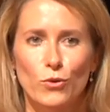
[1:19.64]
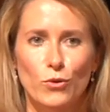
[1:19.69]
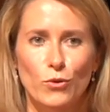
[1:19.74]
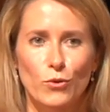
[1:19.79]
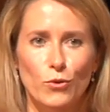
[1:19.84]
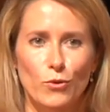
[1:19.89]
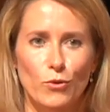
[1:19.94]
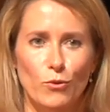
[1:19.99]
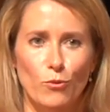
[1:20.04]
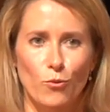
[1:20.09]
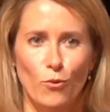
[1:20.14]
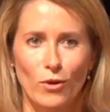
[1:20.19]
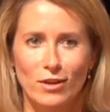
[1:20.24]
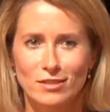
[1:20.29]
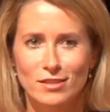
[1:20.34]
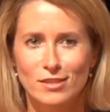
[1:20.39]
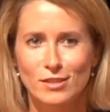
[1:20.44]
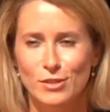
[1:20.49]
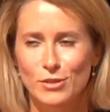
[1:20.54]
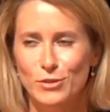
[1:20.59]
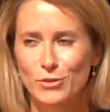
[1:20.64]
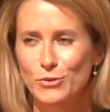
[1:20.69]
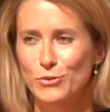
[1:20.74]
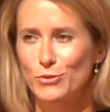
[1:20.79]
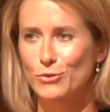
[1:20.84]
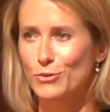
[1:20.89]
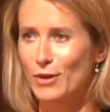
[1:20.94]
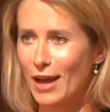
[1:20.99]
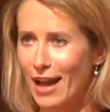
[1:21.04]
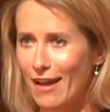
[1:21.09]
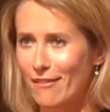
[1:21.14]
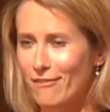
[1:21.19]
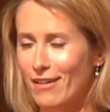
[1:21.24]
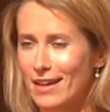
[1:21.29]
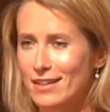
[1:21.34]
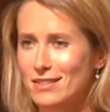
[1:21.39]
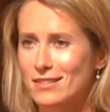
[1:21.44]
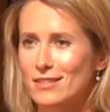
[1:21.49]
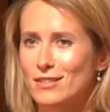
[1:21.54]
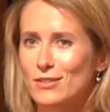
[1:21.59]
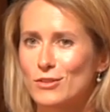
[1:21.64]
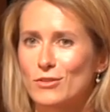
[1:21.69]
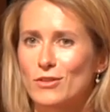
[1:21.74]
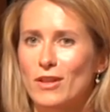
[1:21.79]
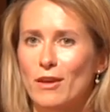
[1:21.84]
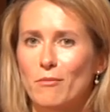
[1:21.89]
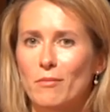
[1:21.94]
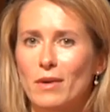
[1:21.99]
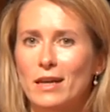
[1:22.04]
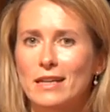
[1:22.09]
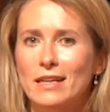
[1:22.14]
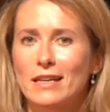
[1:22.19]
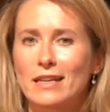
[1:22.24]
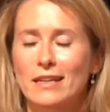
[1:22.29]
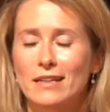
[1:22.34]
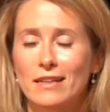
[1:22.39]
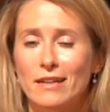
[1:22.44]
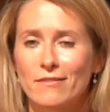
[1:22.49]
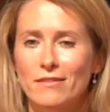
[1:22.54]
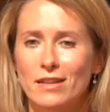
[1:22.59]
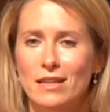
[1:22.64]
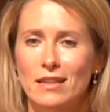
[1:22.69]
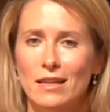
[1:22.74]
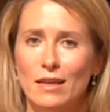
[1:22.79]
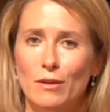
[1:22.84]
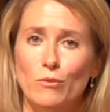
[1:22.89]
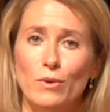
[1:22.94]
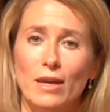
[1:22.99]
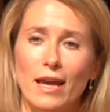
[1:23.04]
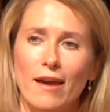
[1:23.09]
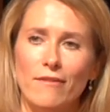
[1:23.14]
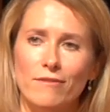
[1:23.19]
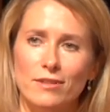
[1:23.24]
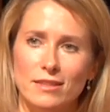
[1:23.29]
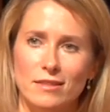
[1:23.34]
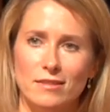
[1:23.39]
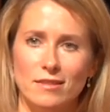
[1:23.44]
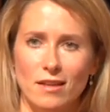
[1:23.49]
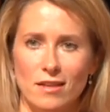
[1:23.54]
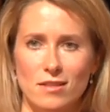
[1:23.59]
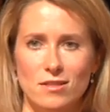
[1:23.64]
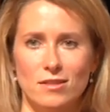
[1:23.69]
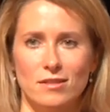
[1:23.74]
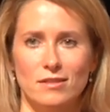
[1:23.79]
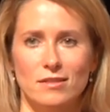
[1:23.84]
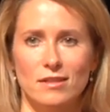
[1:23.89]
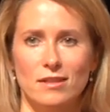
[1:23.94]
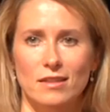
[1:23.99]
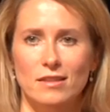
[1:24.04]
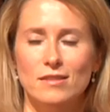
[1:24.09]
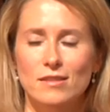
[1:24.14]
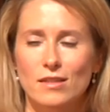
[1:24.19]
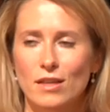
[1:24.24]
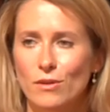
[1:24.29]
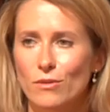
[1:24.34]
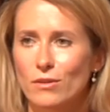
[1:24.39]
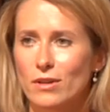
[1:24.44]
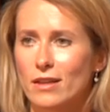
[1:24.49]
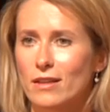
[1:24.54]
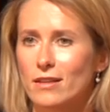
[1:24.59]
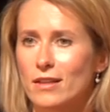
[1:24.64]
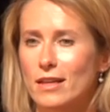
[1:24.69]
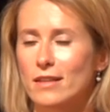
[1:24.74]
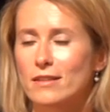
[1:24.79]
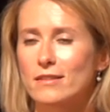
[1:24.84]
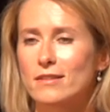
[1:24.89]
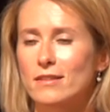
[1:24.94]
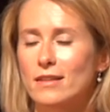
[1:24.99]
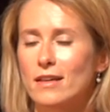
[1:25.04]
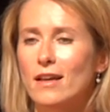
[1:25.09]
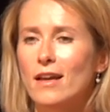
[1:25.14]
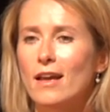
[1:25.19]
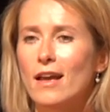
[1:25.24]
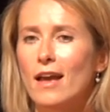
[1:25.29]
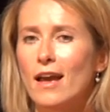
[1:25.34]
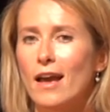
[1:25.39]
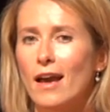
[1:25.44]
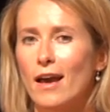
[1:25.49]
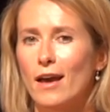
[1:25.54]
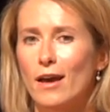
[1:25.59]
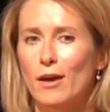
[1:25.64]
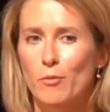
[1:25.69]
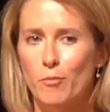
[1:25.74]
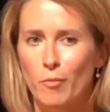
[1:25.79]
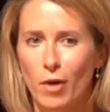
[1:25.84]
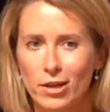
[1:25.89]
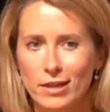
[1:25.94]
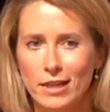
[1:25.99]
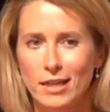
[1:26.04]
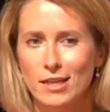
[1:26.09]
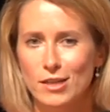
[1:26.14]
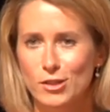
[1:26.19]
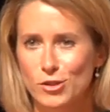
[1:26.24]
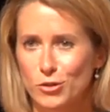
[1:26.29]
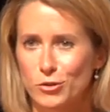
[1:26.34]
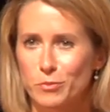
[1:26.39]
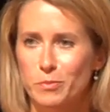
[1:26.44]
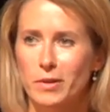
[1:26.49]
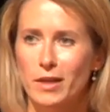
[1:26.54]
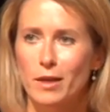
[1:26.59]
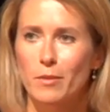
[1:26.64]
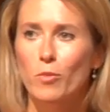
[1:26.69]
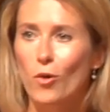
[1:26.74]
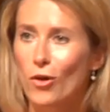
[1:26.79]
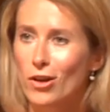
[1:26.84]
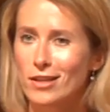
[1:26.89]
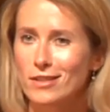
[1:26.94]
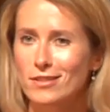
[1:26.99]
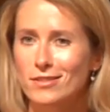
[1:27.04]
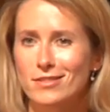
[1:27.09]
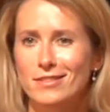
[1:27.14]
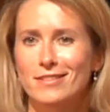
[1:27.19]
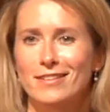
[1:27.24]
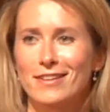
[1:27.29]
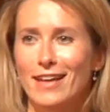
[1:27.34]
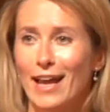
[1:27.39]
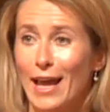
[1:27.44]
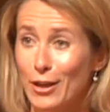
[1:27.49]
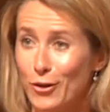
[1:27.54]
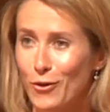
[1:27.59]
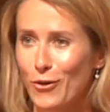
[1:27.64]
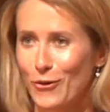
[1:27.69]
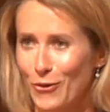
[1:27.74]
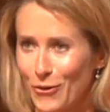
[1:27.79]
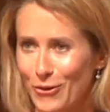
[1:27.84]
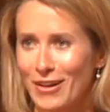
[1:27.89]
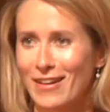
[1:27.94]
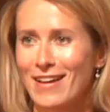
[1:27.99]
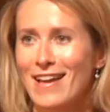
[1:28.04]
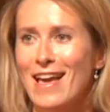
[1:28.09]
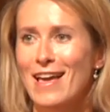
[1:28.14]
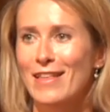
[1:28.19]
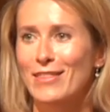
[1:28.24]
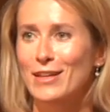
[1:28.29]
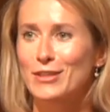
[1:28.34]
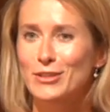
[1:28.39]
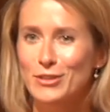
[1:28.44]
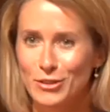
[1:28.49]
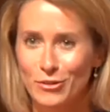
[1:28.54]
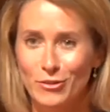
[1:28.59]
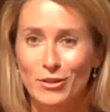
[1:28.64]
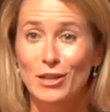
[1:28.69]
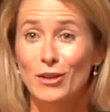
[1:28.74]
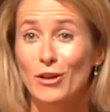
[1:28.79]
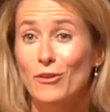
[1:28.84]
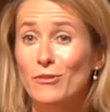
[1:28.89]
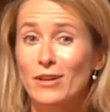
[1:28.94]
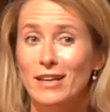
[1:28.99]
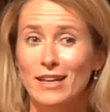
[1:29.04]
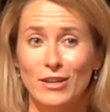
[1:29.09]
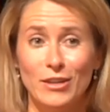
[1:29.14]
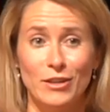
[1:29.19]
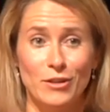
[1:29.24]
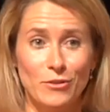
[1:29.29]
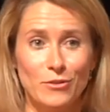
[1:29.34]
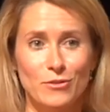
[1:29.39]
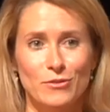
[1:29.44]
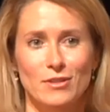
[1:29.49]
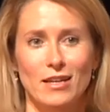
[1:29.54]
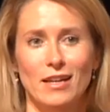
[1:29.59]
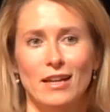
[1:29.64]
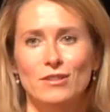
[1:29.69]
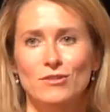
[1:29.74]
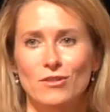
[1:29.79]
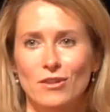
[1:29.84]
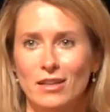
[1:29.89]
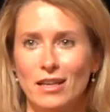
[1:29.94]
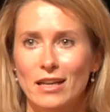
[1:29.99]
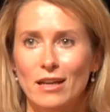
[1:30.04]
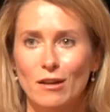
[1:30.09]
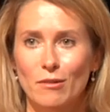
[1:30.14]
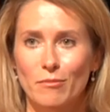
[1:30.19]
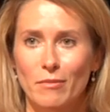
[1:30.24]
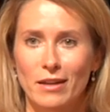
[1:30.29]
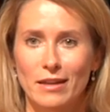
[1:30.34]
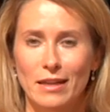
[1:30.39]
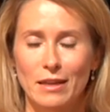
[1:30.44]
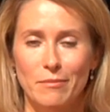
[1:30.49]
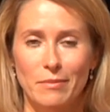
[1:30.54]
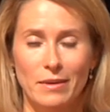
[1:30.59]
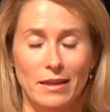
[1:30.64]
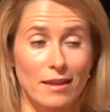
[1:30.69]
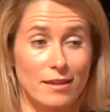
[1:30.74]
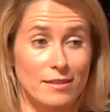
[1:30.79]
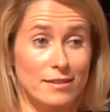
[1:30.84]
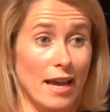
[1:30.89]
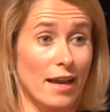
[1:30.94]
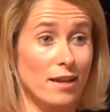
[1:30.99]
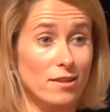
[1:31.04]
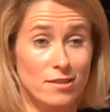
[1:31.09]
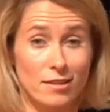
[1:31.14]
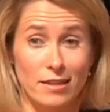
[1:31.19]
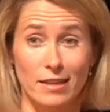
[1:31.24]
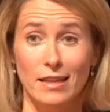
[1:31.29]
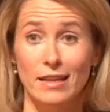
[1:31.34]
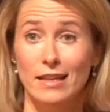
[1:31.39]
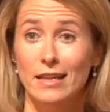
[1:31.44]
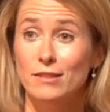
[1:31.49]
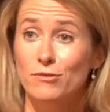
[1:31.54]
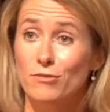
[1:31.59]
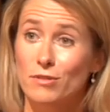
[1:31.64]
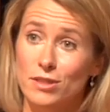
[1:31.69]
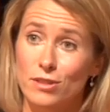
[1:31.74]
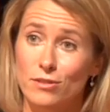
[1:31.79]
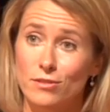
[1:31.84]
who want to have access to their money and everything. We have discussions in Estonia that money should be abolished at all, that you can only use electronic money because actually it